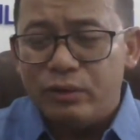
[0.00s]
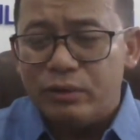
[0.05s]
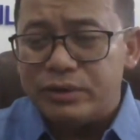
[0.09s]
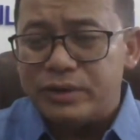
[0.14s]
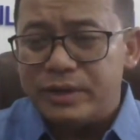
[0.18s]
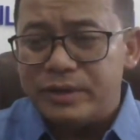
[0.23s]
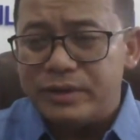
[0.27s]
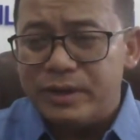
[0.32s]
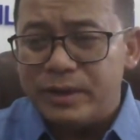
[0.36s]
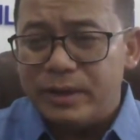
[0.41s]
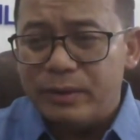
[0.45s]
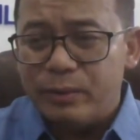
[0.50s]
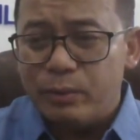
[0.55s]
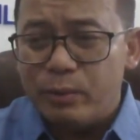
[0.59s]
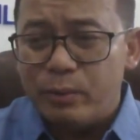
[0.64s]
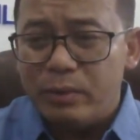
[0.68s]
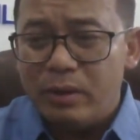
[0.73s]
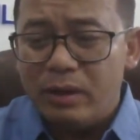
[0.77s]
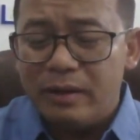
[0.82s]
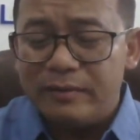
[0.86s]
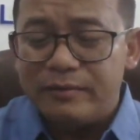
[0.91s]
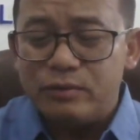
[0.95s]
session. We
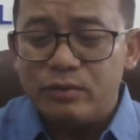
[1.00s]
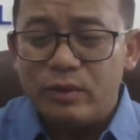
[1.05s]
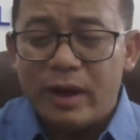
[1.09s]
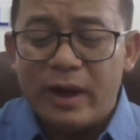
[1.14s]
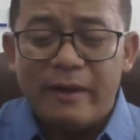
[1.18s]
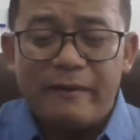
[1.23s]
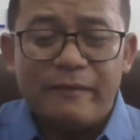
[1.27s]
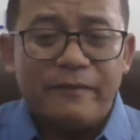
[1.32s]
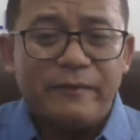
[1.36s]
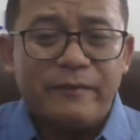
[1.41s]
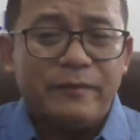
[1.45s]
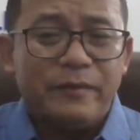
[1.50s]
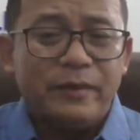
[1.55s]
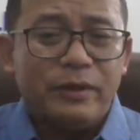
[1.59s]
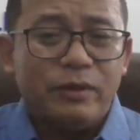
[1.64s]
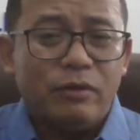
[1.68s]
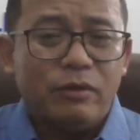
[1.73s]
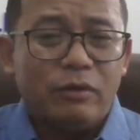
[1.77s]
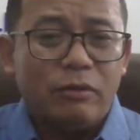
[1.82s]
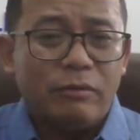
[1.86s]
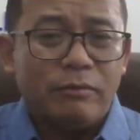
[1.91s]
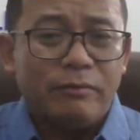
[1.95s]
would love to have your